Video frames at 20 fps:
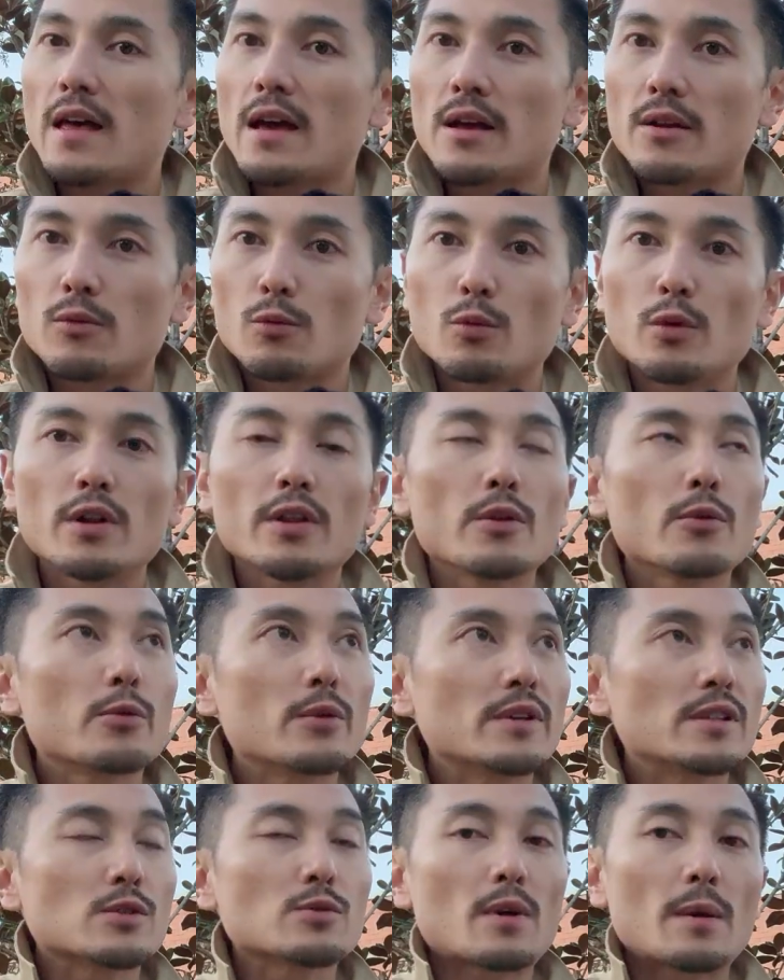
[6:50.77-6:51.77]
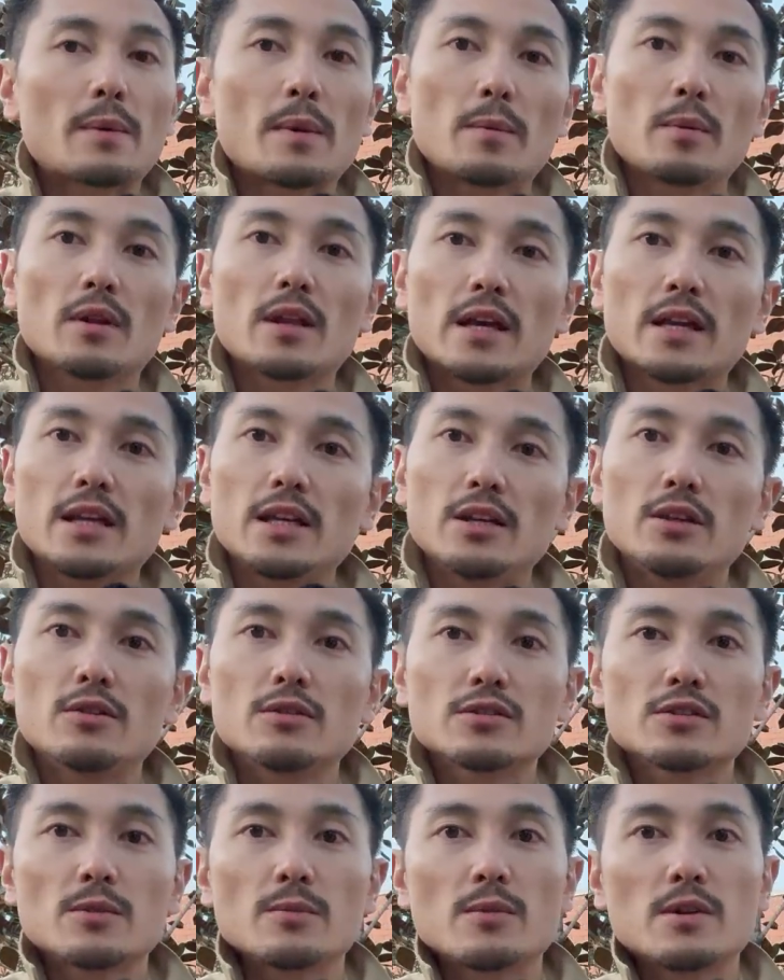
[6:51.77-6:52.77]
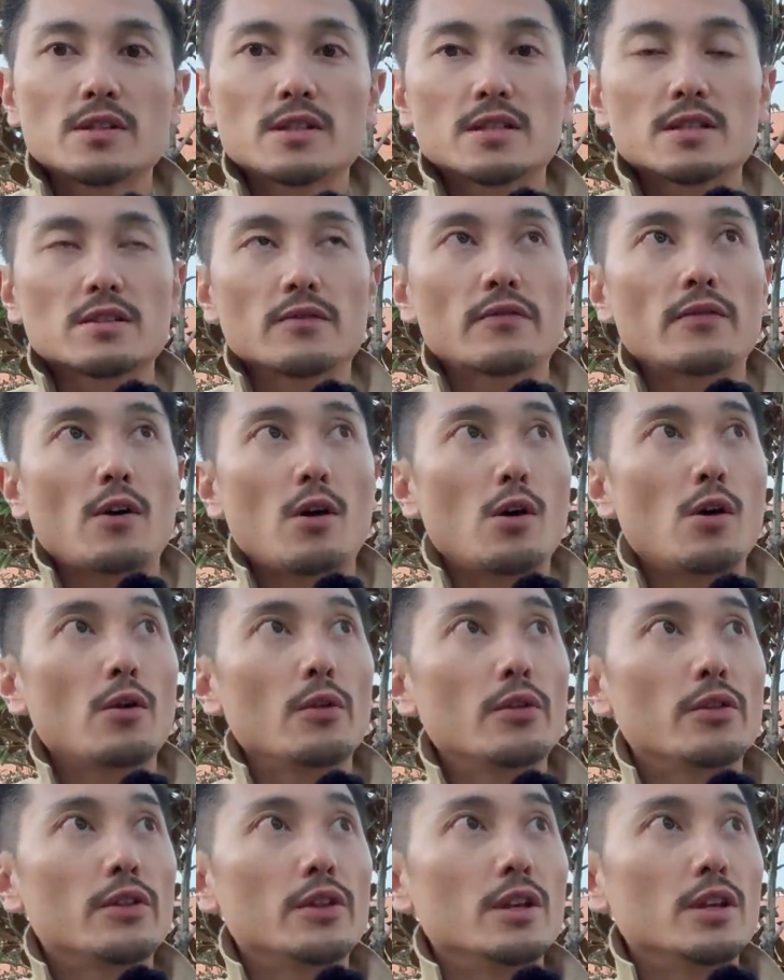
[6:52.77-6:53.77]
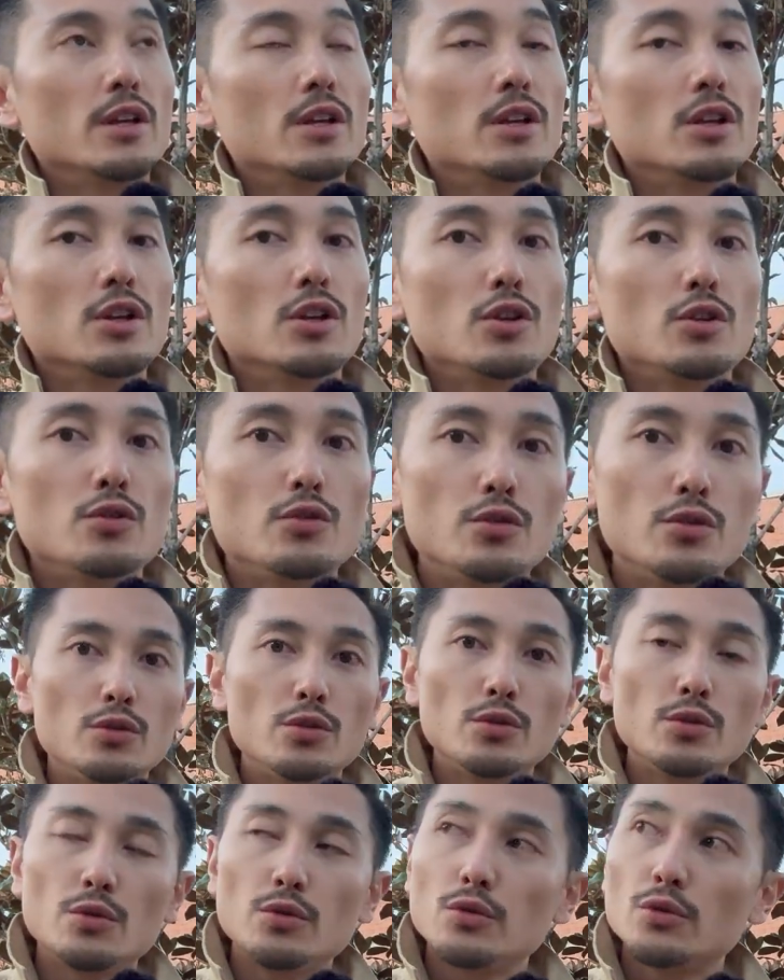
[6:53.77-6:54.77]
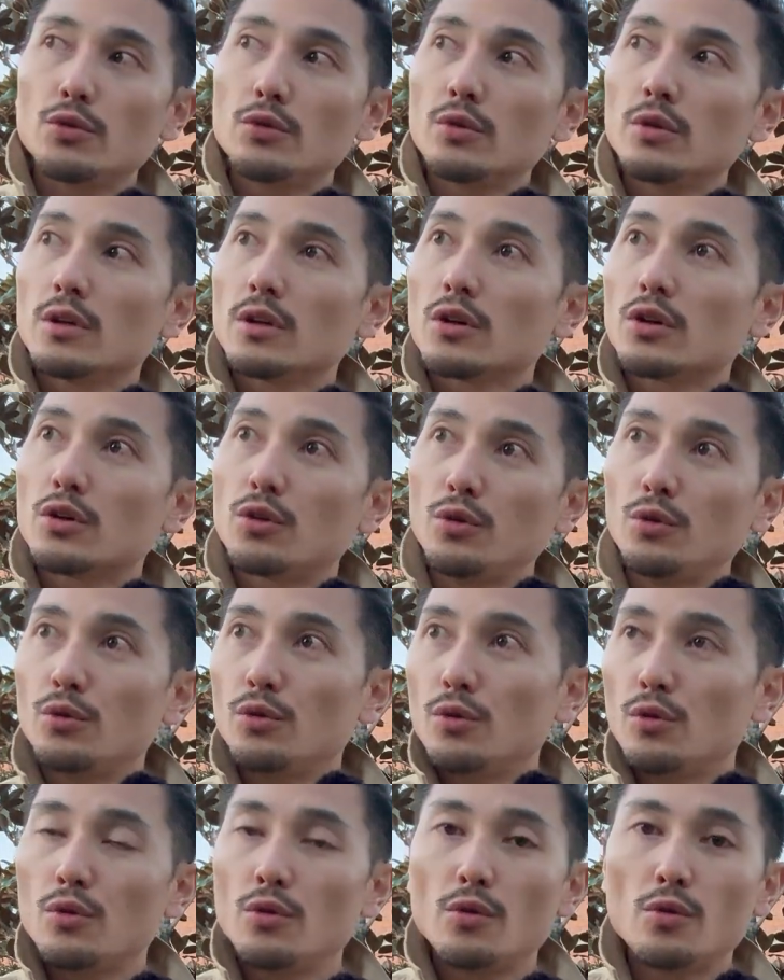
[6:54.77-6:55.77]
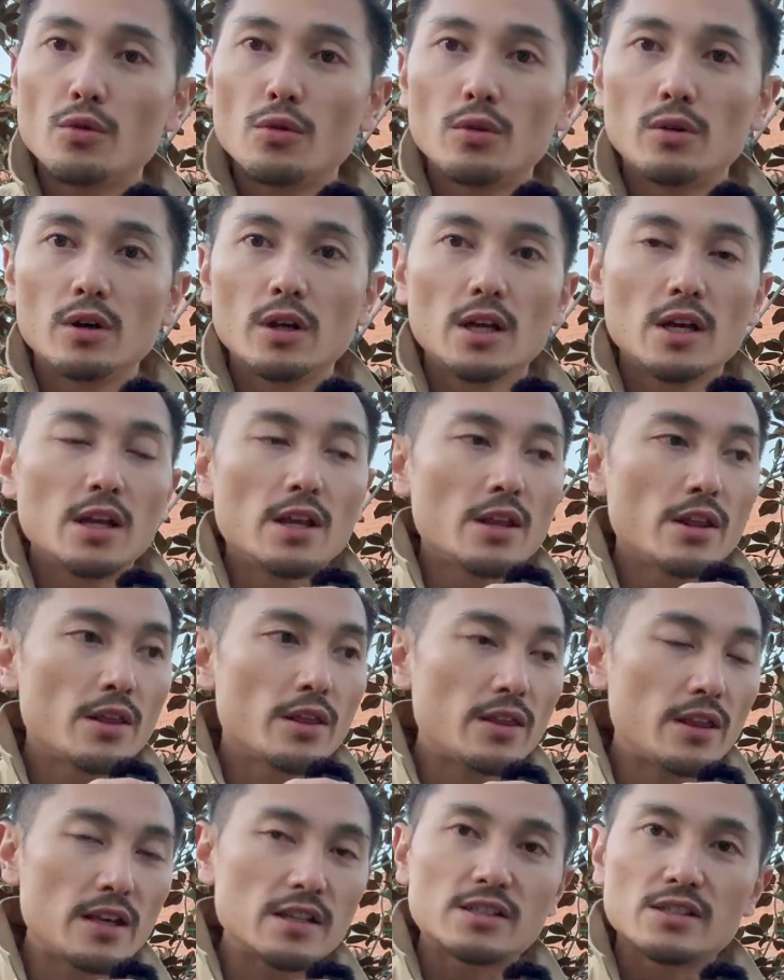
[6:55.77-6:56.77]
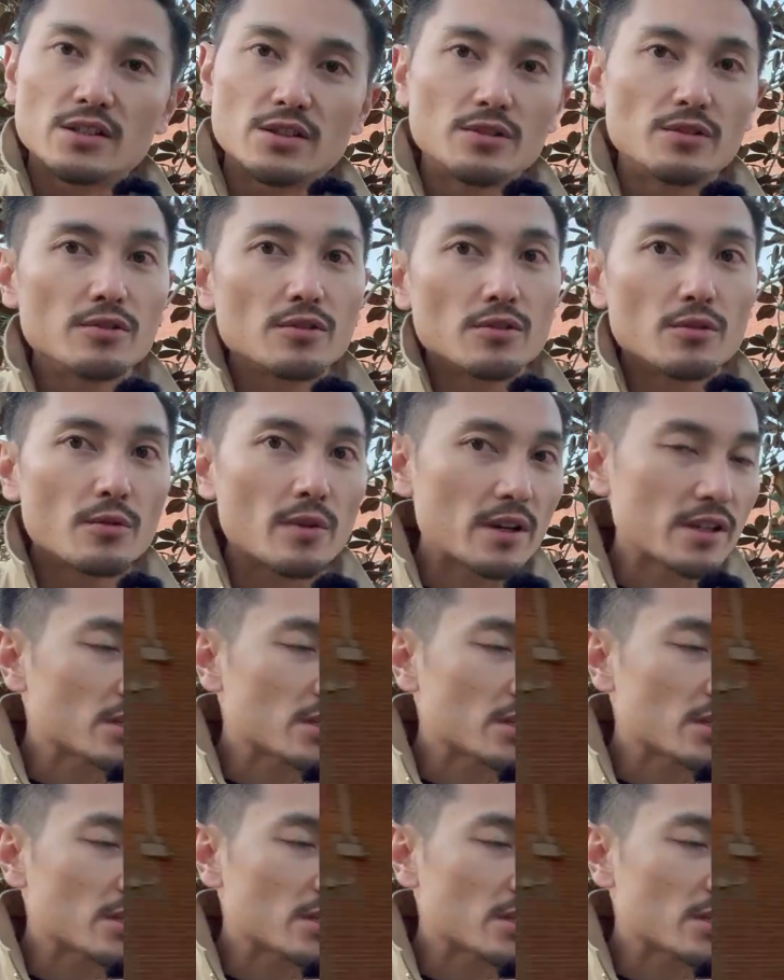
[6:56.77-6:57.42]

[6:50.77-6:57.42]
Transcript: that one of the reasons why people like Eado so much is of all the new, cool things to do,